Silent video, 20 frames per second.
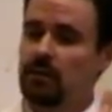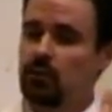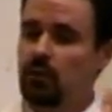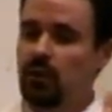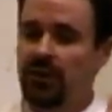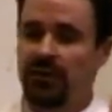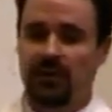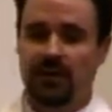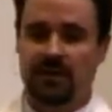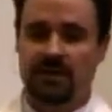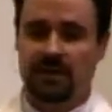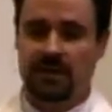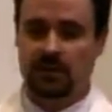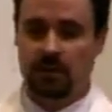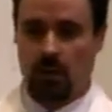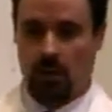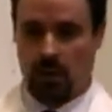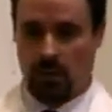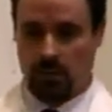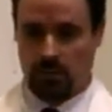With us
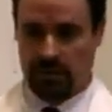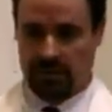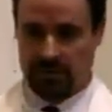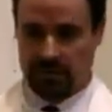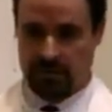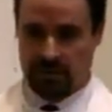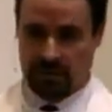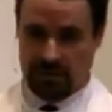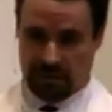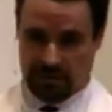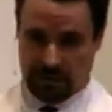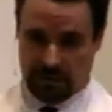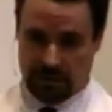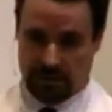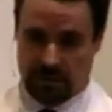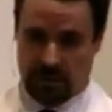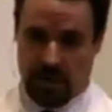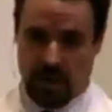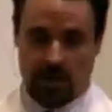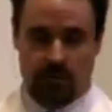as always,
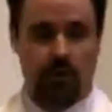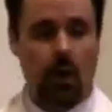Jesus.